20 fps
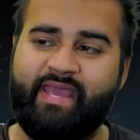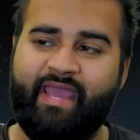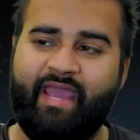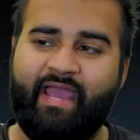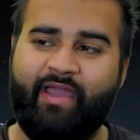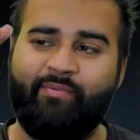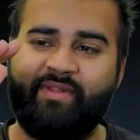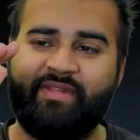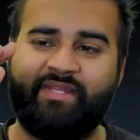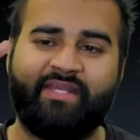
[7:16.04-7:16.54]

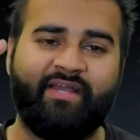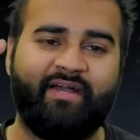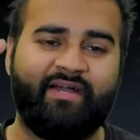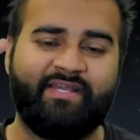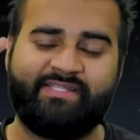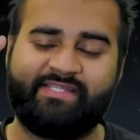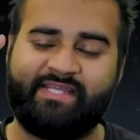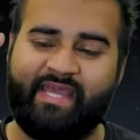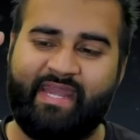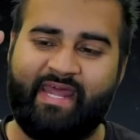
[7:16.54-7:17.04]
and when the
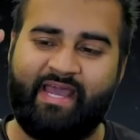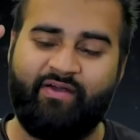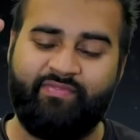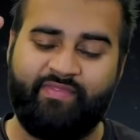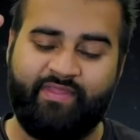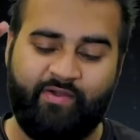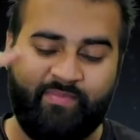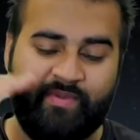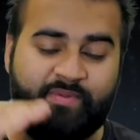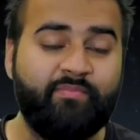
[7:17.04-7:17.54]
guys get out,
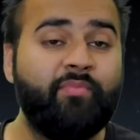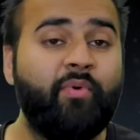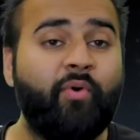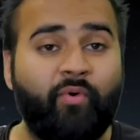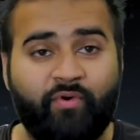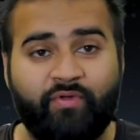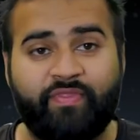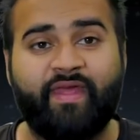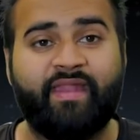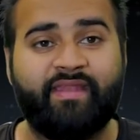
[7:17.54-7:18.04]
they'll be
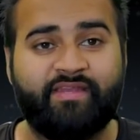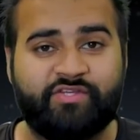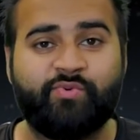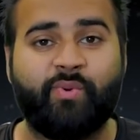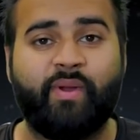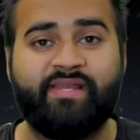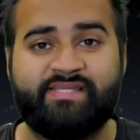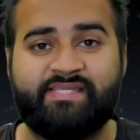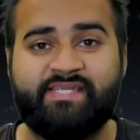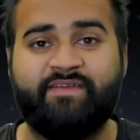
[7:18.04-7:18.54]
more than
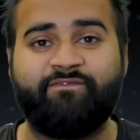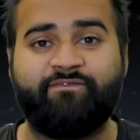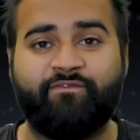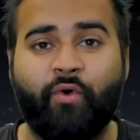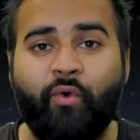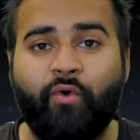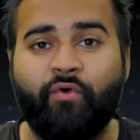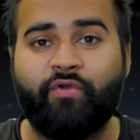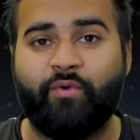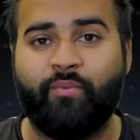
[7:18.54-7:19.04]

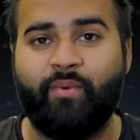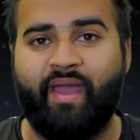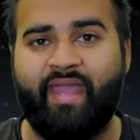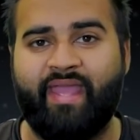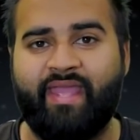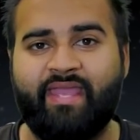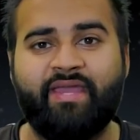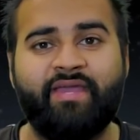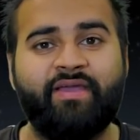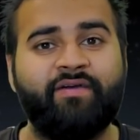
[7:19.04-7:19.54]
24
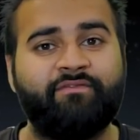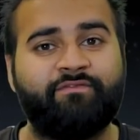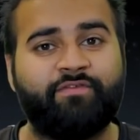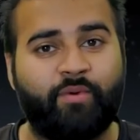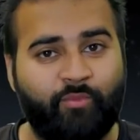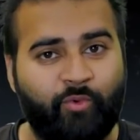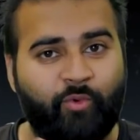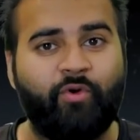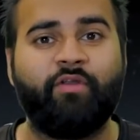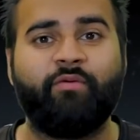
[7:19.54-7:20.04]
away
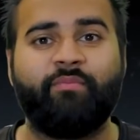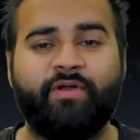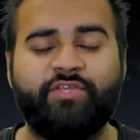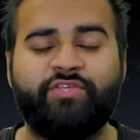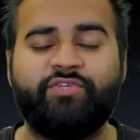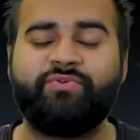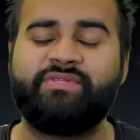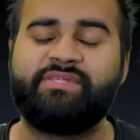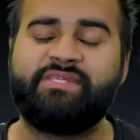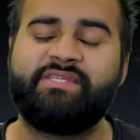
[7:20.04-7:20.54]
from all of my
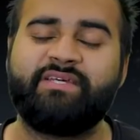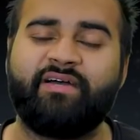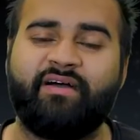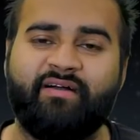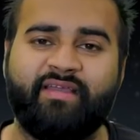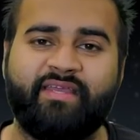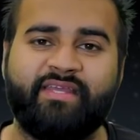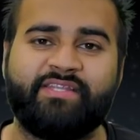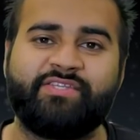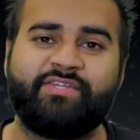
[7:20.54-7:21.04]
juicy
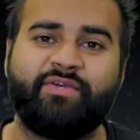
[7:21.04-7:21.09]
targets,